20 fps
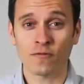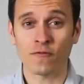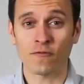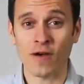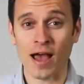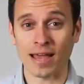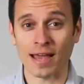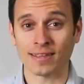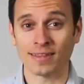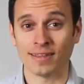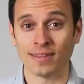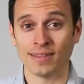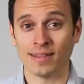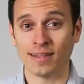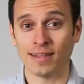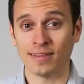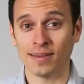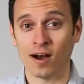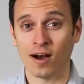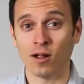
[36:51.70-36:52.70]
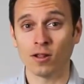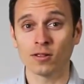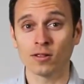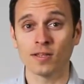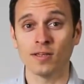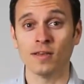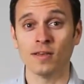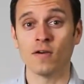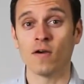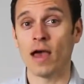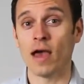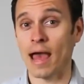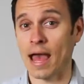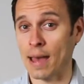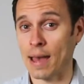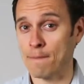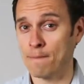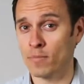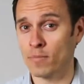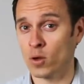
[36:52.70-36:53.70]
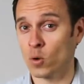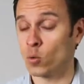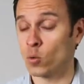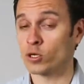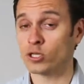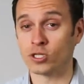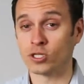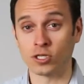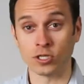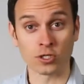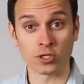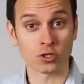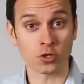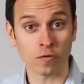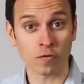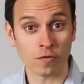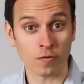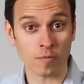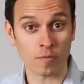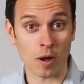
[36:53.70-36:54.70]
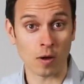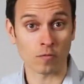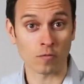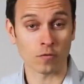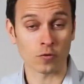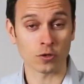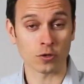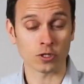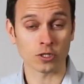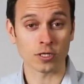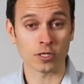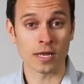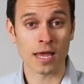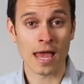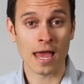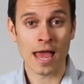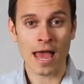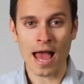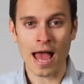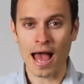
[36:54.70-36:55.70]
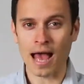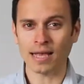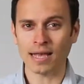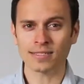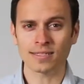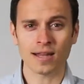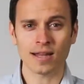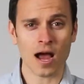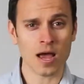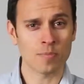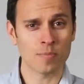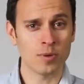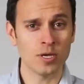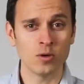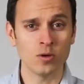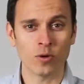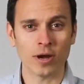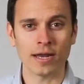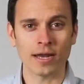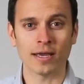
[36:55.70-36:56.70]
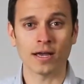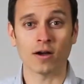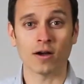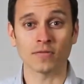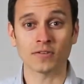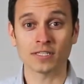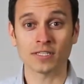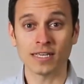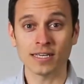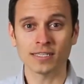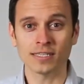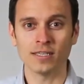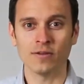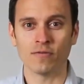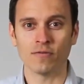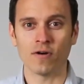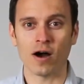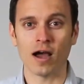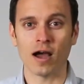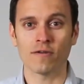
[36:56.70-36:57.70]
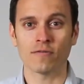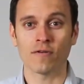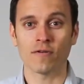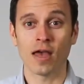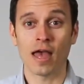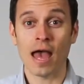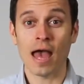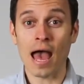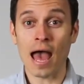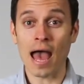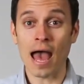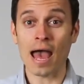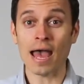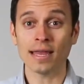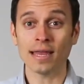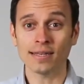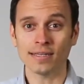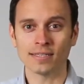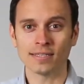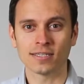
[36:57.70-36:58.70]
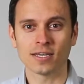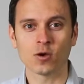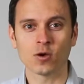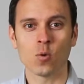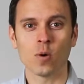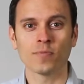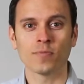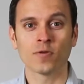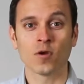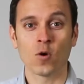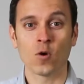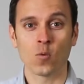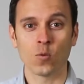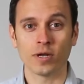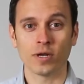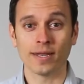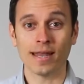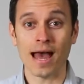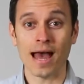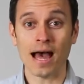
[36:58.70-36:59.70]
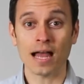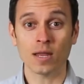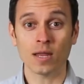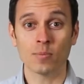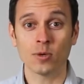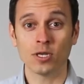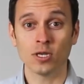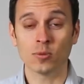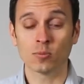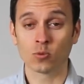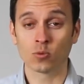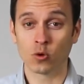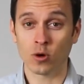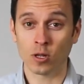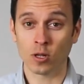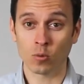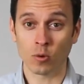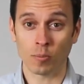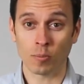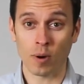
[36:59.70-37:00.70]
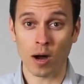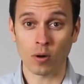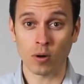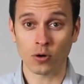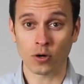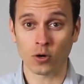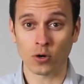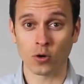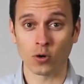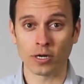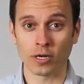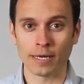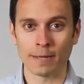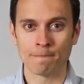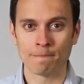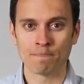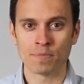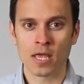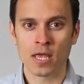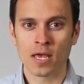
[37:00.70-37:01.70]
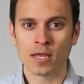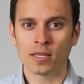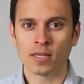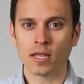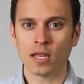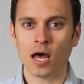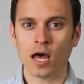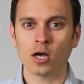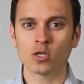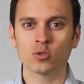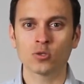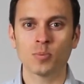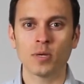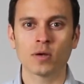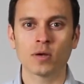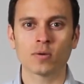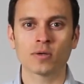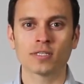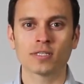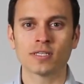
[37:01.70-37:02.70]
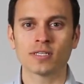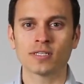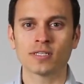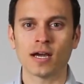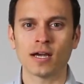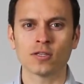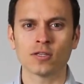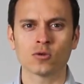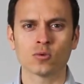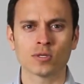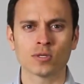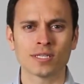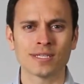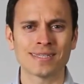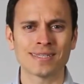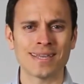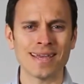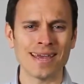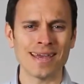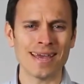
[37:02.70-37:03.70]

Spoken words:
fact that the Alti M, which is the surface mount version, has an IP rating of 65 and is equipped with an aluminium grille with powder coating, the loudspeaker is designed to resist